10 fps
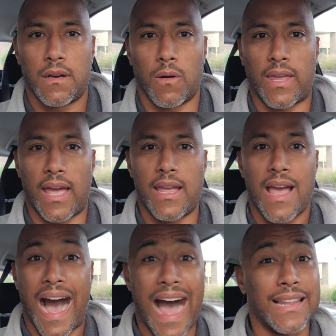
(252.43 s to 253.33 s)
Okay,
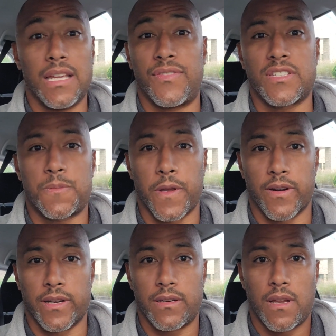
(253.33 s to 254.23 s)
I live in
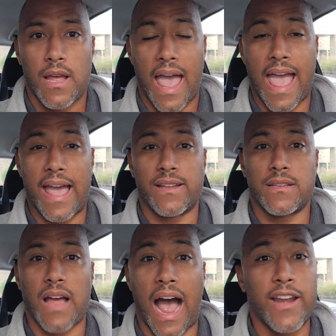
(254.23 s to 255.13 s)
spirit,
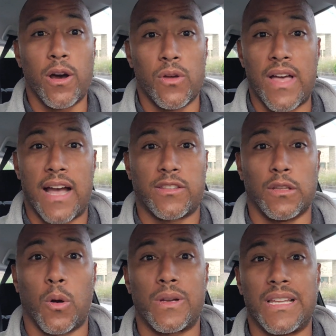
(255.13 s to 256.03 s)
and I know that the
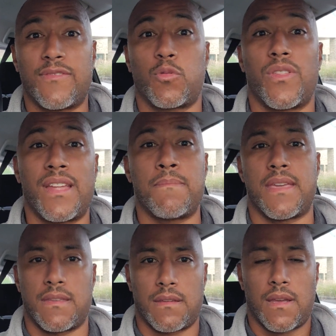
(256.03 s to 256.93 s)
Lord lives within
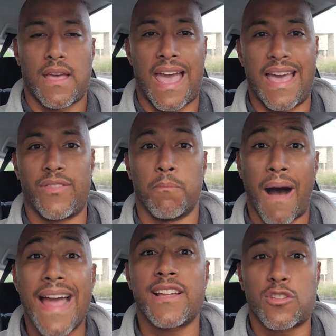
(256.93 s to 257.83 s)
me, and
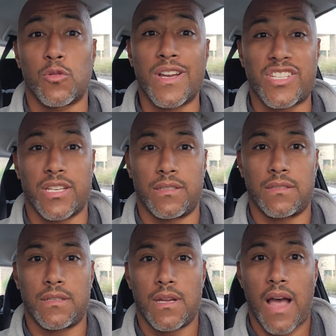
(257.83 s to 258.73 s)
my
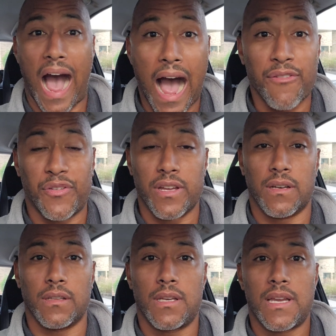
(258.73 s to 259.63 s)
intuition, I
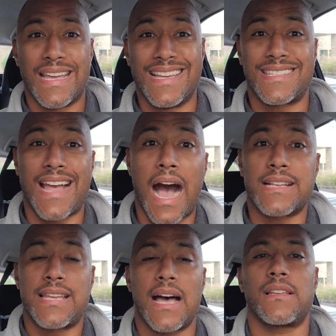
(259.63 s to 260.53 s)
feel, is
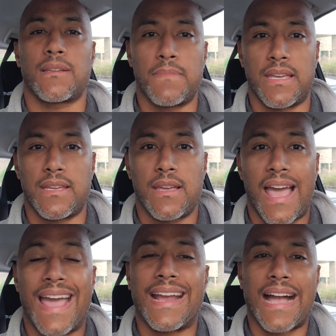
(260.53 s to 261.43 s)
God telling me
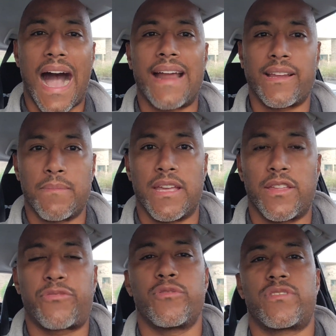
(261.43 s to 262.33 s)
and guiding me
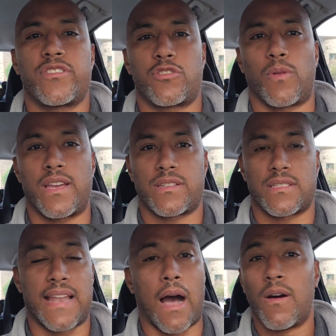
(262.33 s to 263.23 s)
through
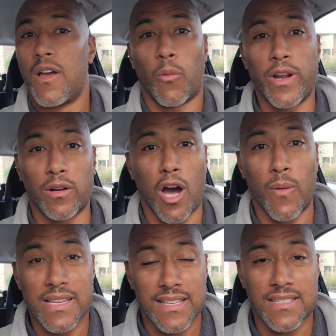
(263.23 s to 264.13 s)
situations. Now, we don't
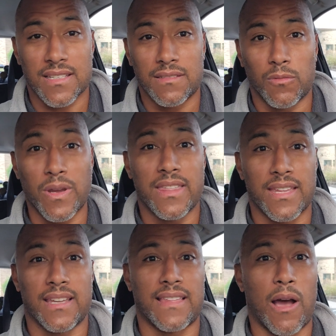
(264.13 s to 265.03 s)
always listen. We
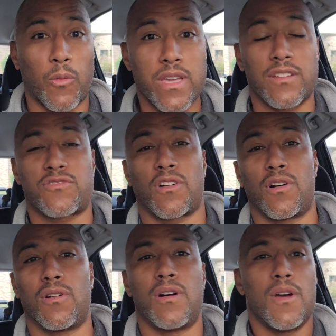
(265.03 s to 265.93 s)
think that we
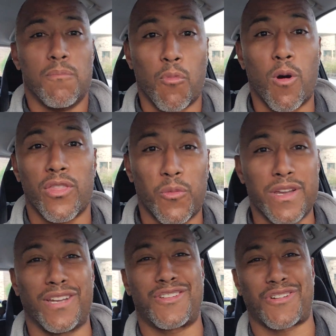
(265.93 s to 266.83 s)
control more than we
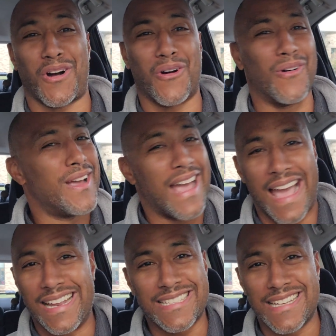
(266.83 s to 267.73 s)
control,
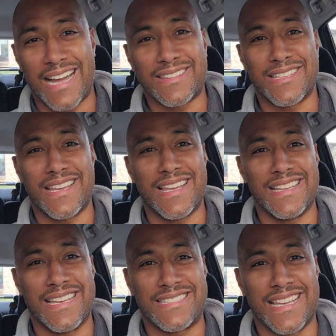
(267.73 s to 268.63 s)
and it's not
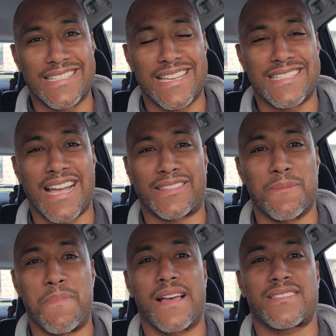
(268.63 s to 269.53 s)
the
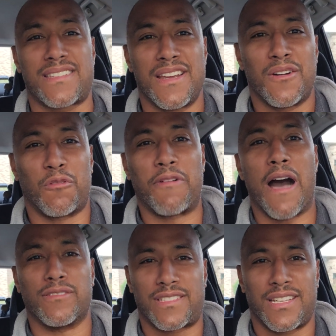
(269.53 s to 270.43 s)
best
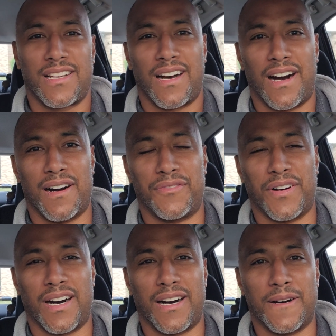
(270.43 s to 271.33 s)
route of
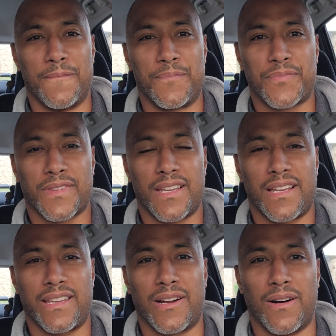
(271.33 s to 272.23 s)

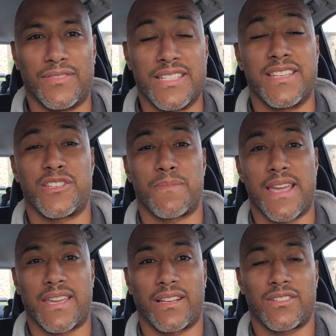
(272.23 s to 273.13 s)
of decision
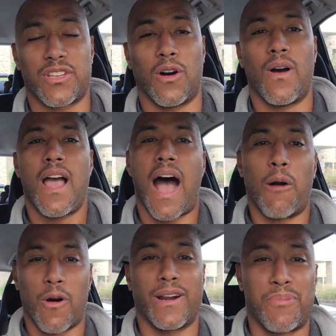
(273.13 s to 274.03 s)
making. So I
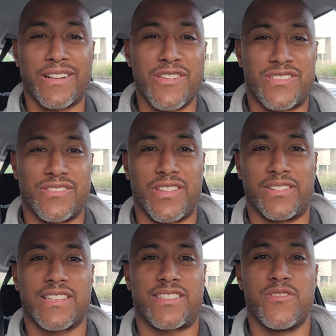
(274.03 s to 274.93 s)
wanted to bring
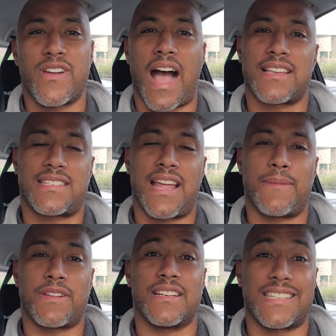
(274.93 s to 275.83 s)
this to you guys today
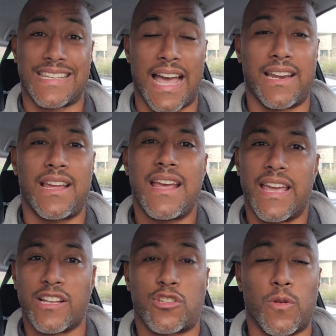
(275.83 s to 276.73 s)
because, again,
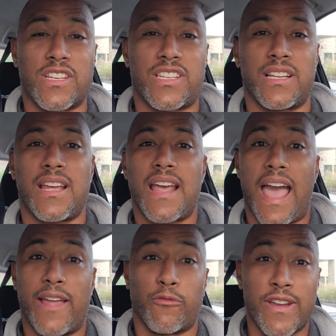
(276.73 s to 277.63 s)
intuition
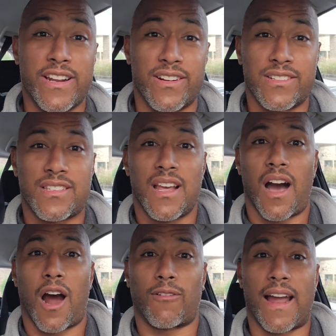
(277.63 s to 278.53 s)
and readers,
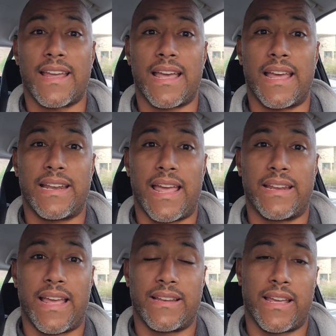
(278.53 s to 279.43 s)
all right,
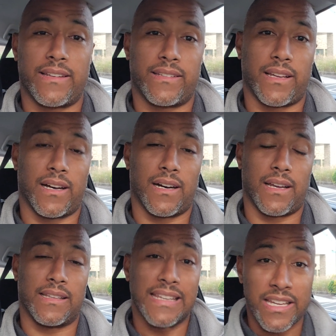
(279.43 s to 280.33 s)

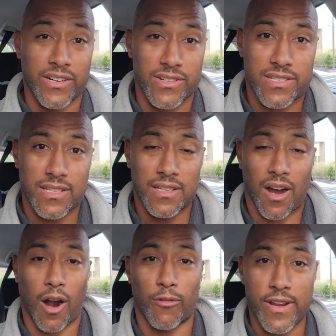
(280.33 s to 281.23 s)
and leaders
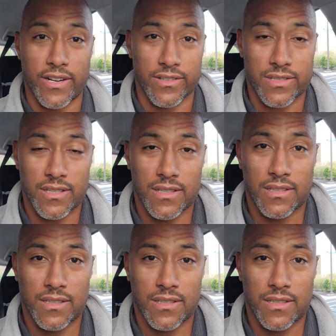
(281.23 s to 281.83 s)
are readers.